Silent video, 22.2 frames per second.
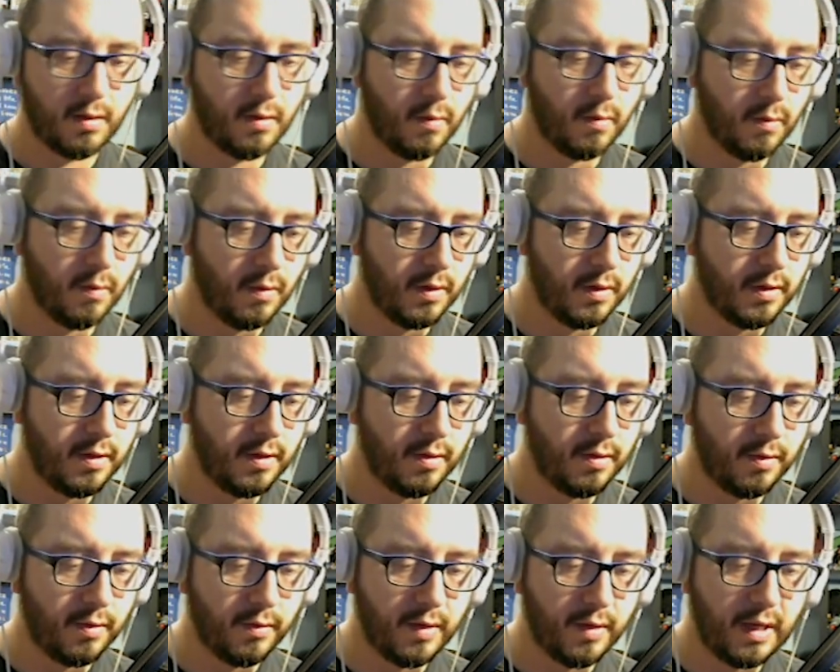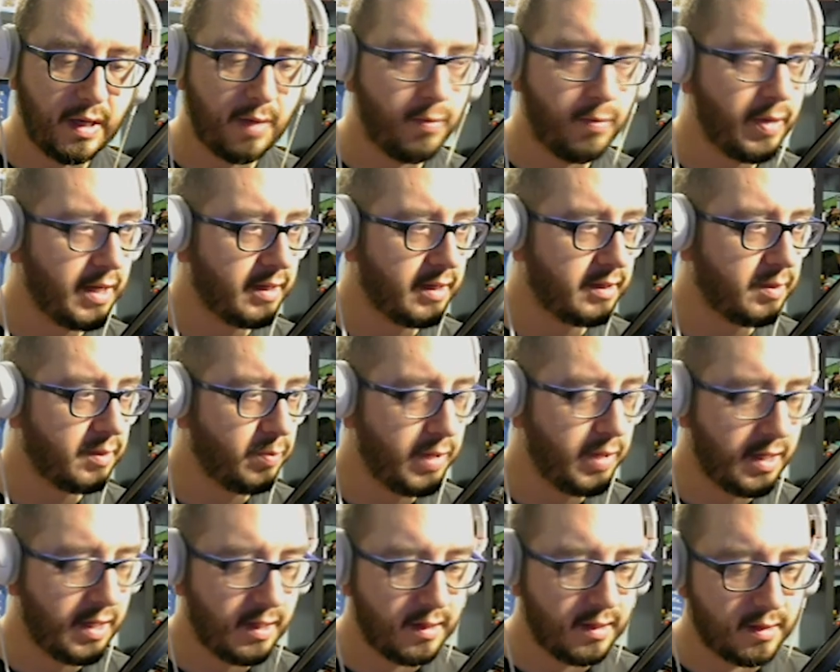1, 2, 3,
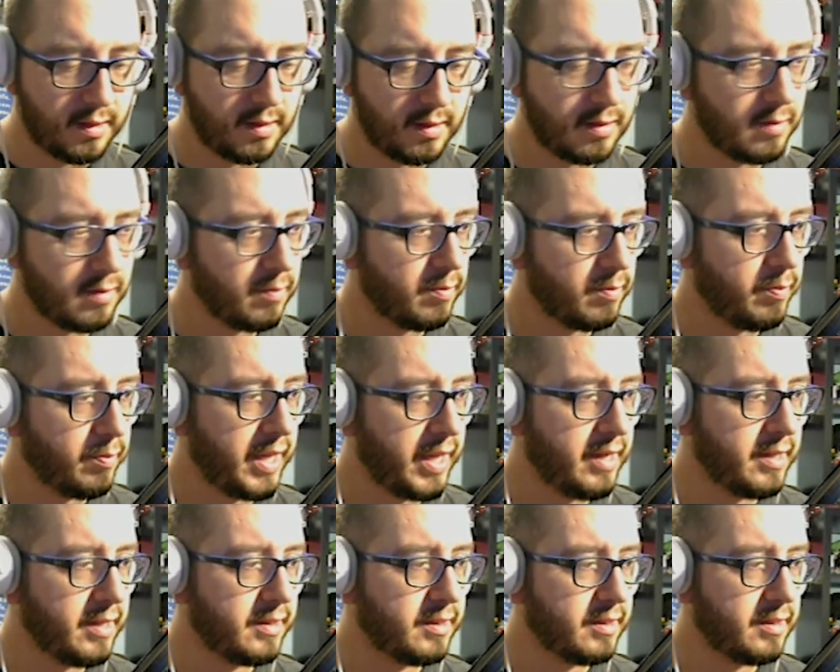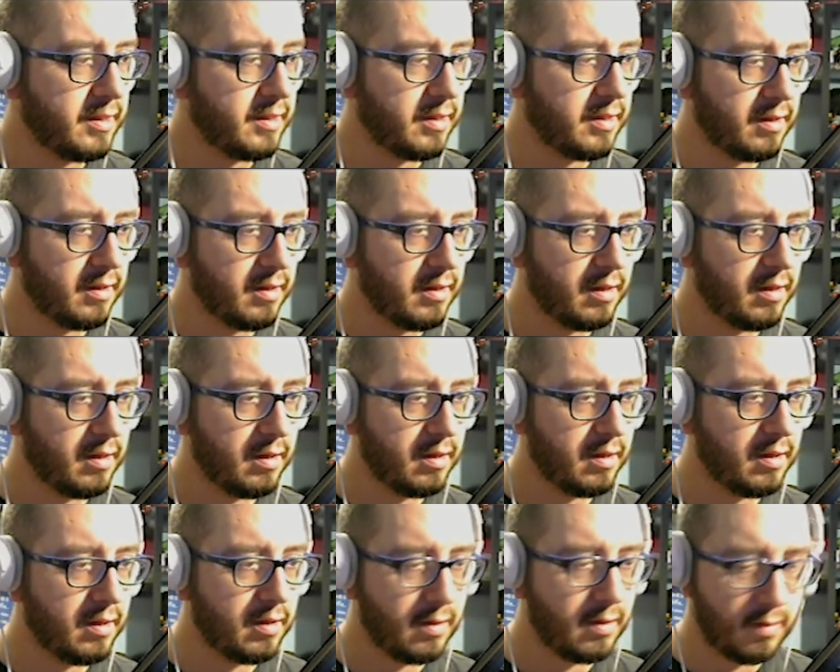backspace, paste.
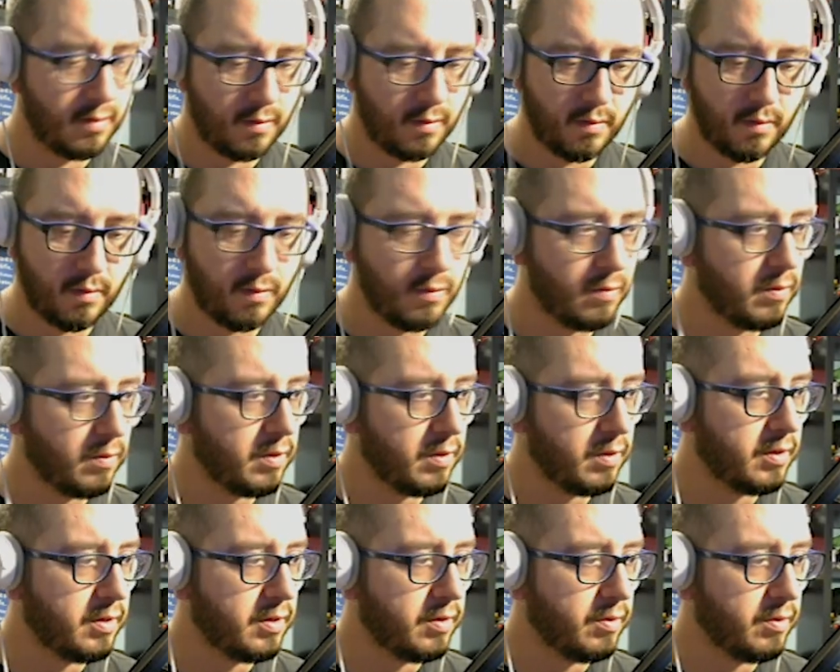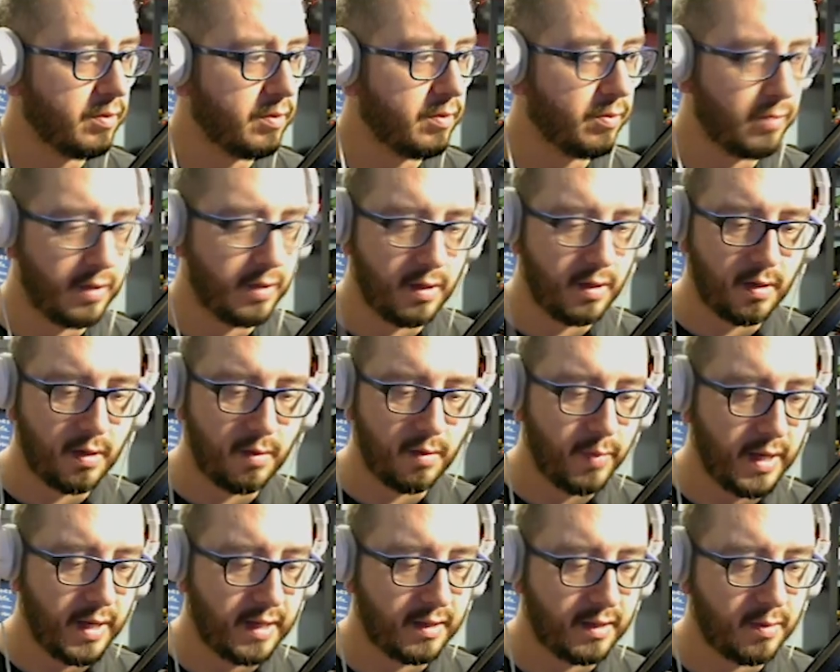1, 2, 3,
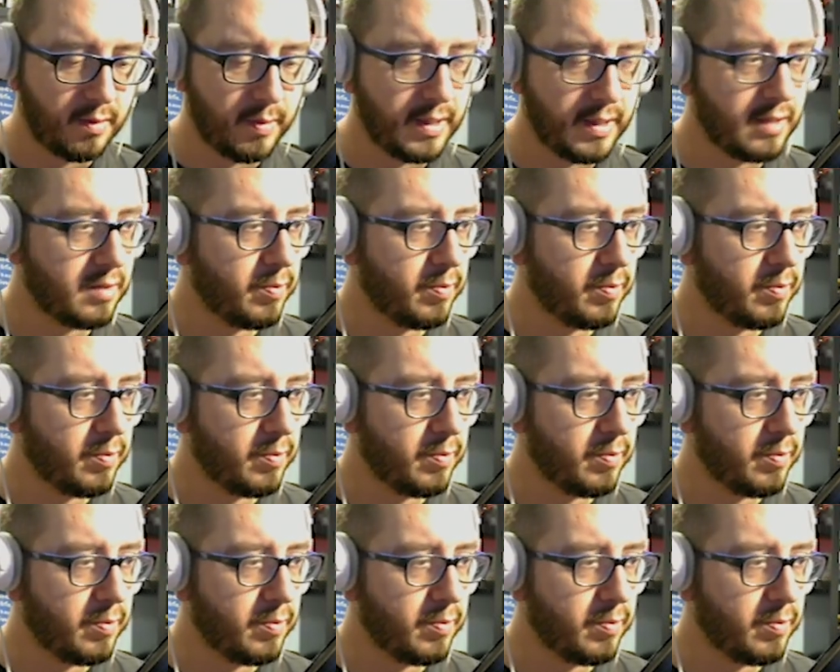backspace,